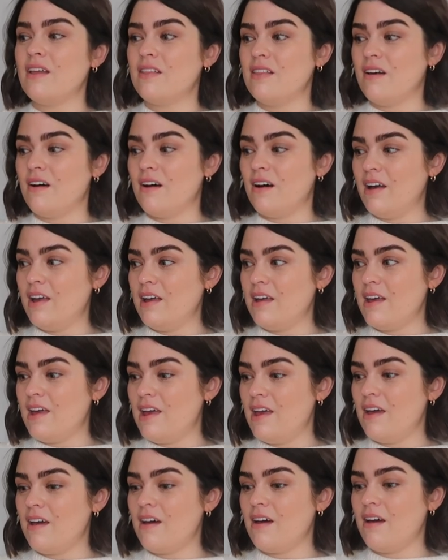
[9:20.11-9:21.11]
the
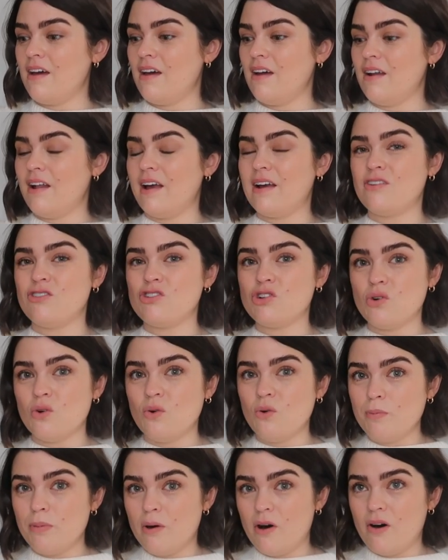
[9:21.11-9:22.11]
IKEA like
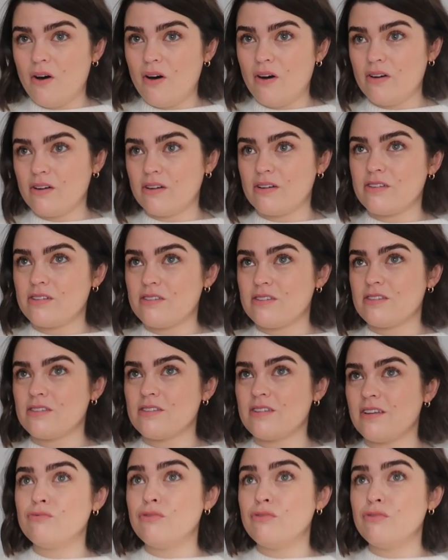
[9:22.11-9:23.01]
toolbox,